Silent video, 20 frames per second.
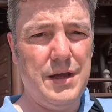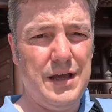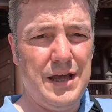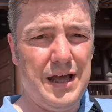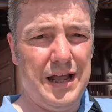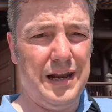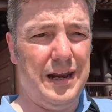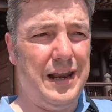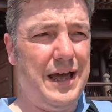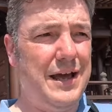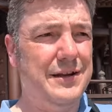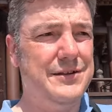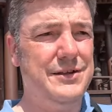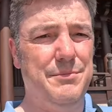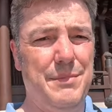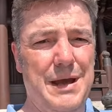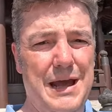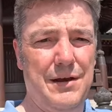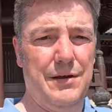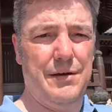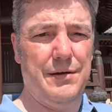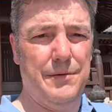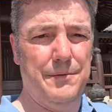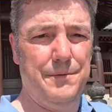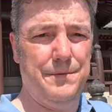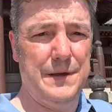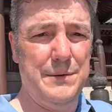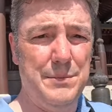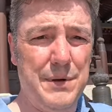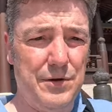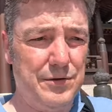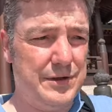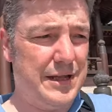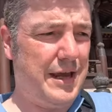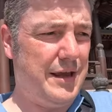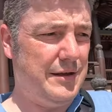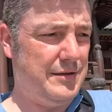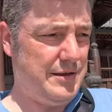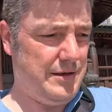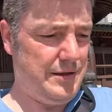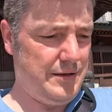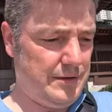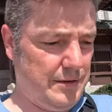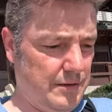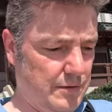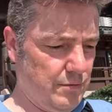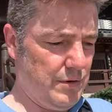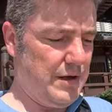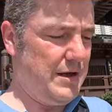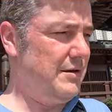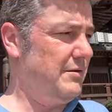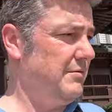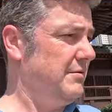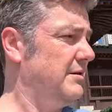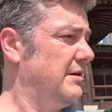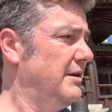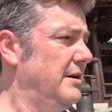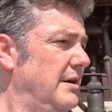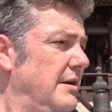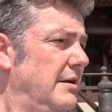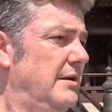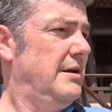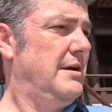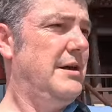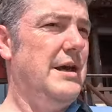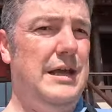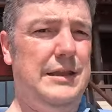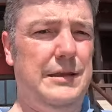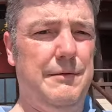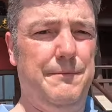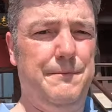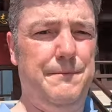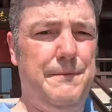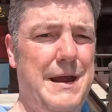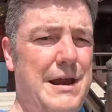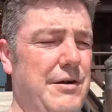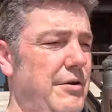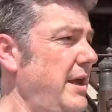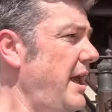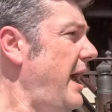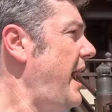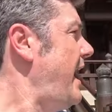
a large amount of female deities as well. At the very